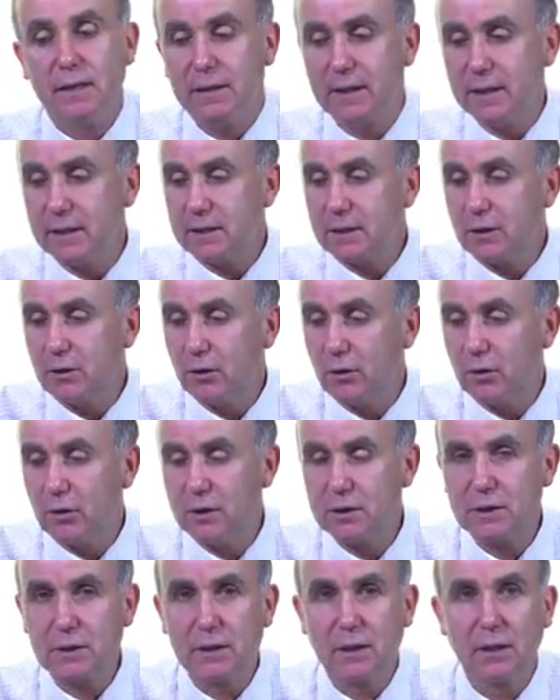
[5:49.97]
This
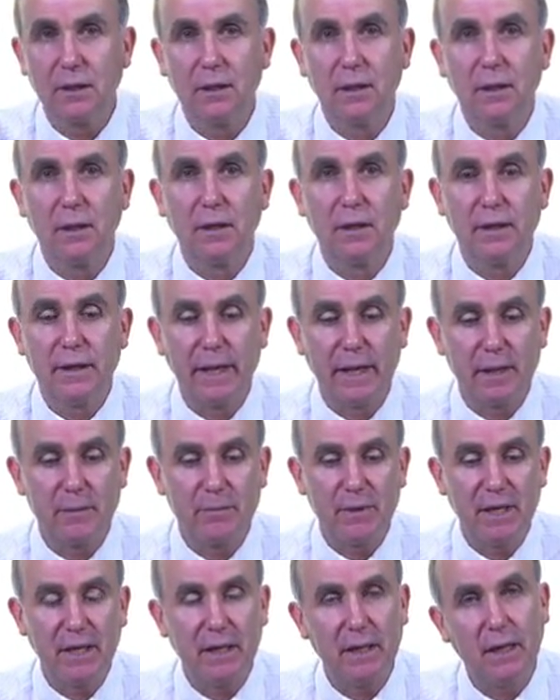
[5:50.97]
caused there to
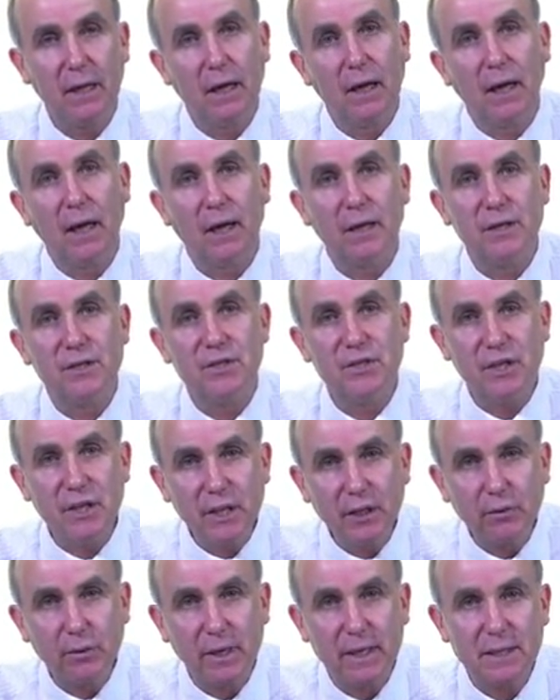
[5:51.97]
be a
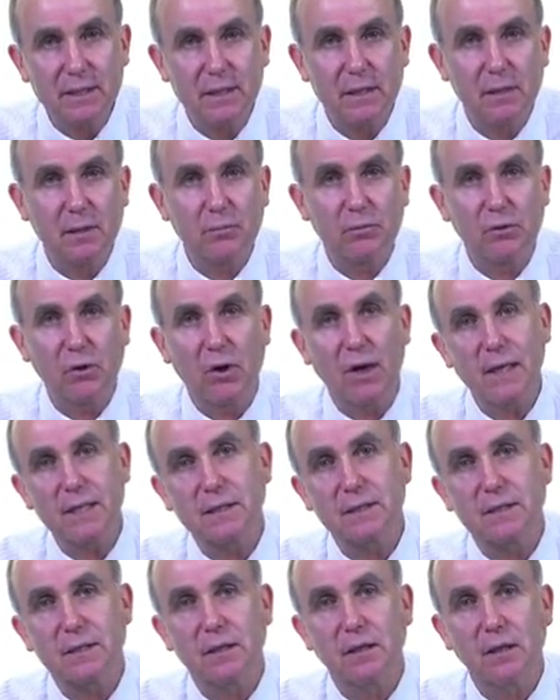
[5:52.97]
decrease in the
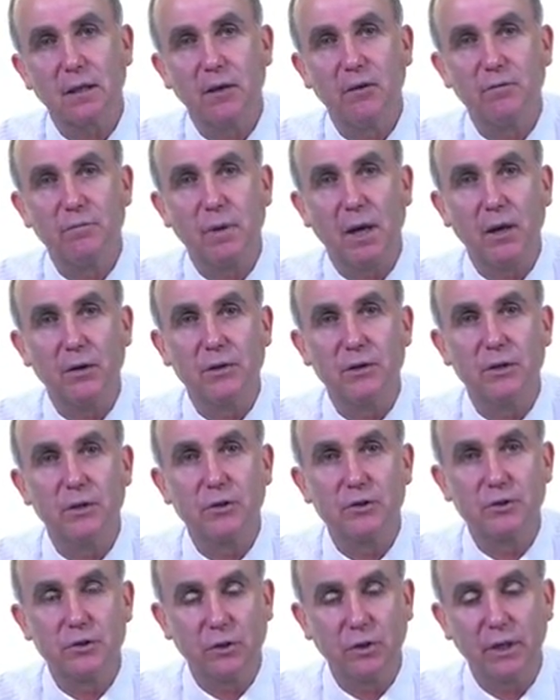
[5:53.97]
price of both
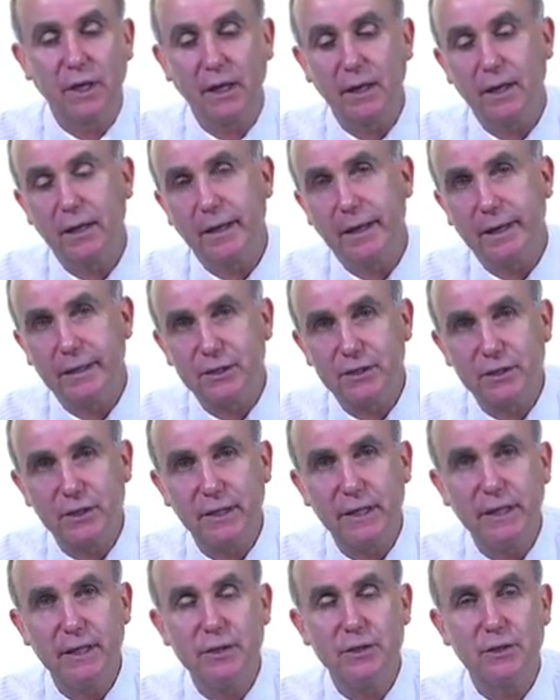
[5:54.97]
sugar and
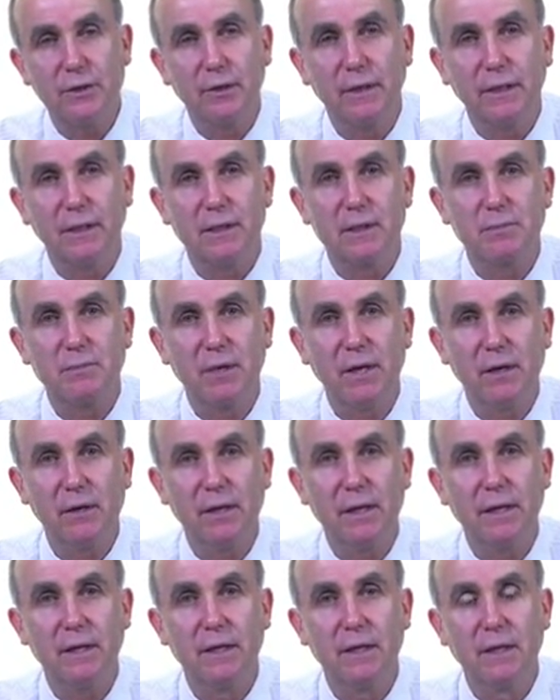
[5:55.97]
tea during this
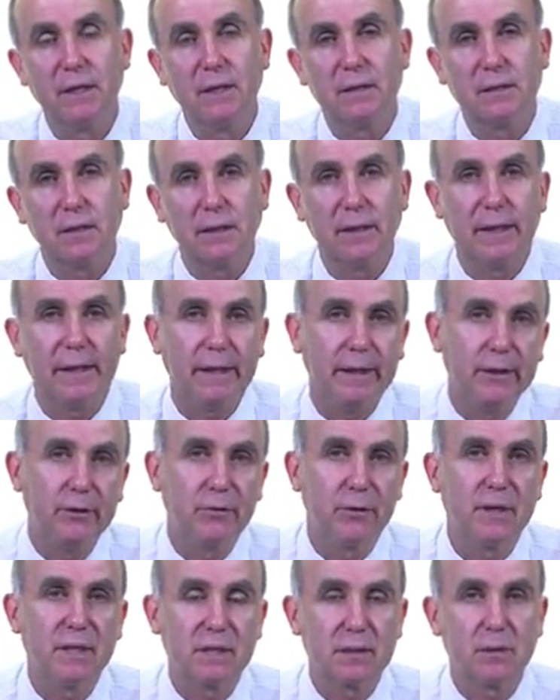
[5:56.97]
period, so the
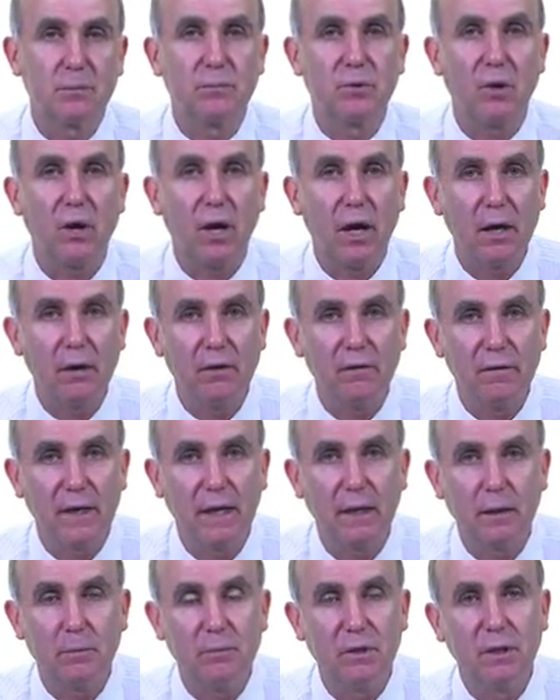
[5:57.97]
increased supplier
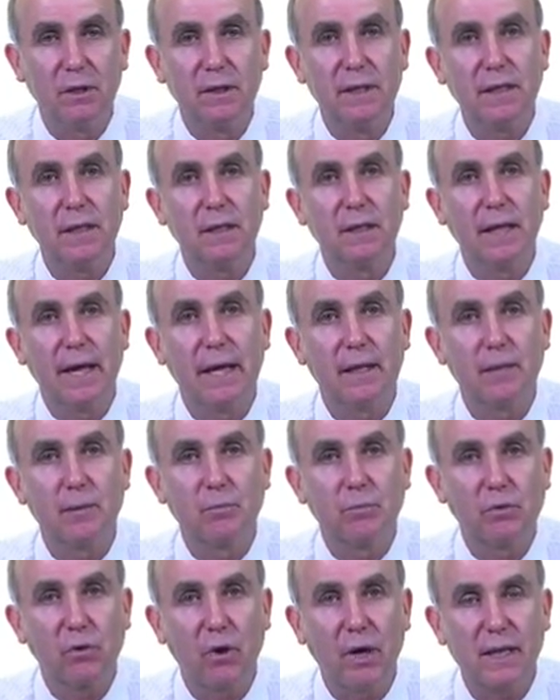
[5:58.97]
availability allowed the
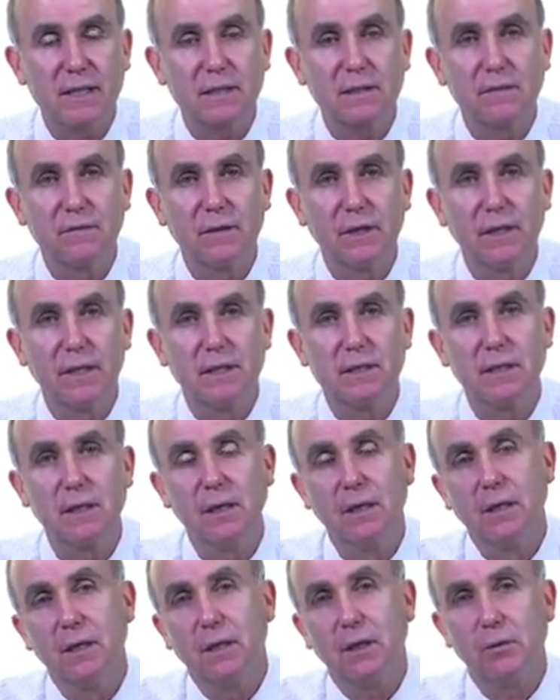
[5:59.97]
price of these
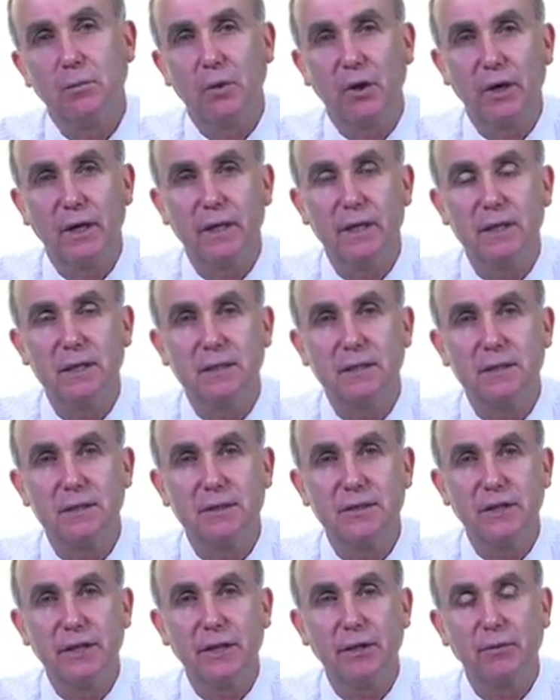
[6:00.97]
commodities to
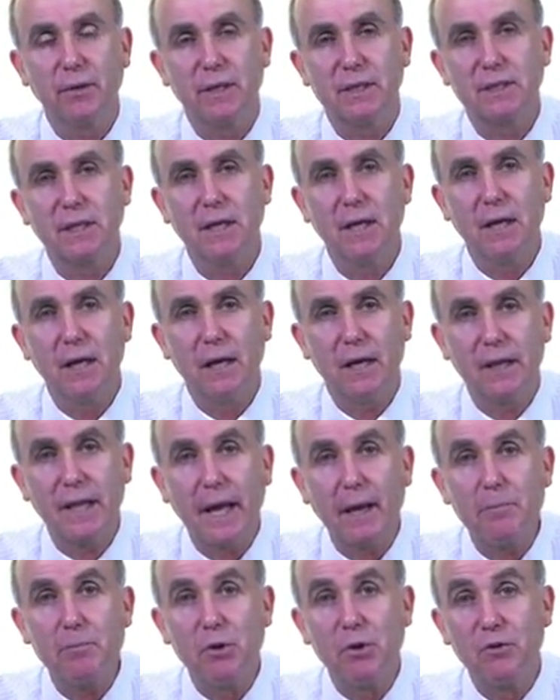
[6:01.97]
decrease, and
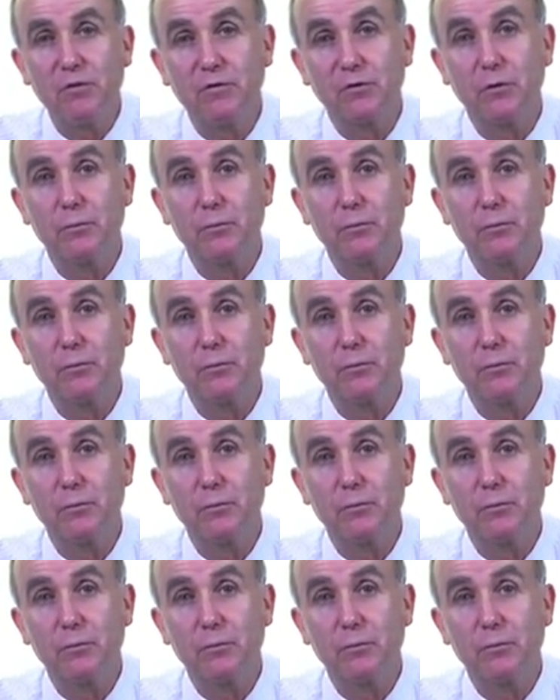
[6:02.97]
they moved